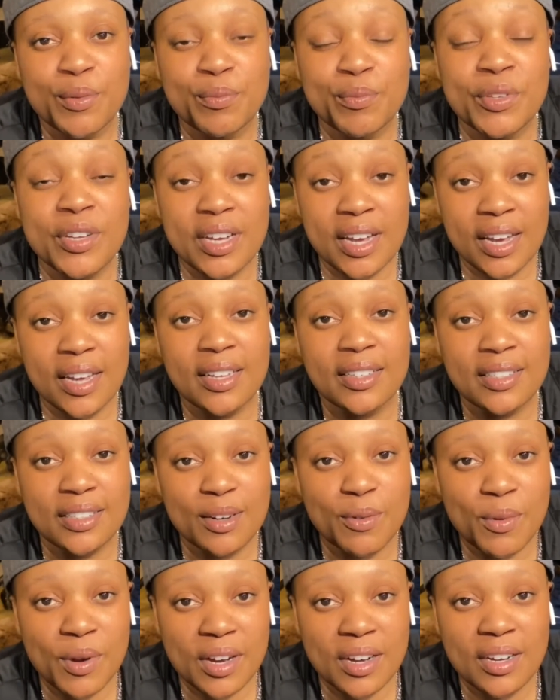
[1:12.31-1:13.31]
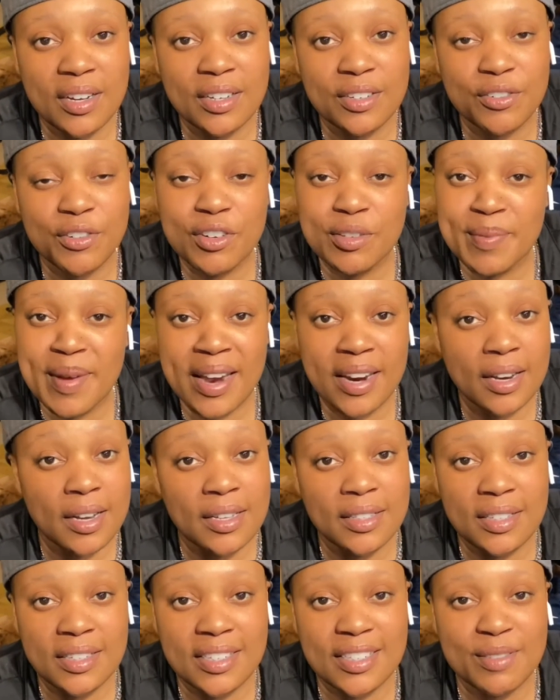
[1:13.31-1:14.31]
to get into the 100s by the
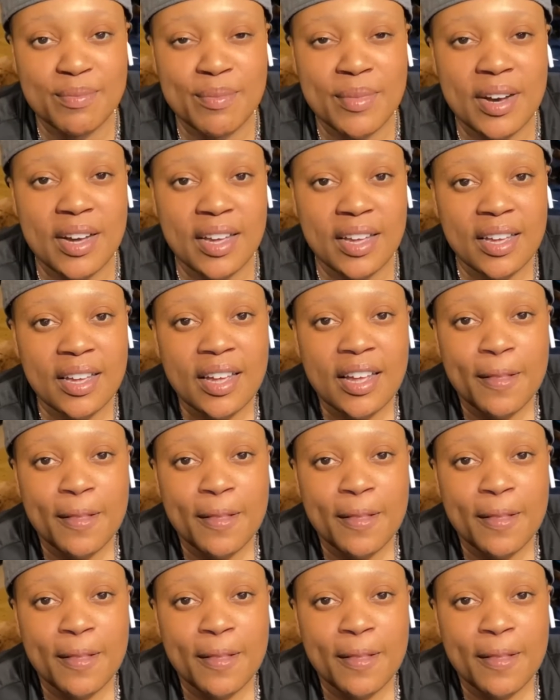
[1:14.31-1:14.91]
end of this month.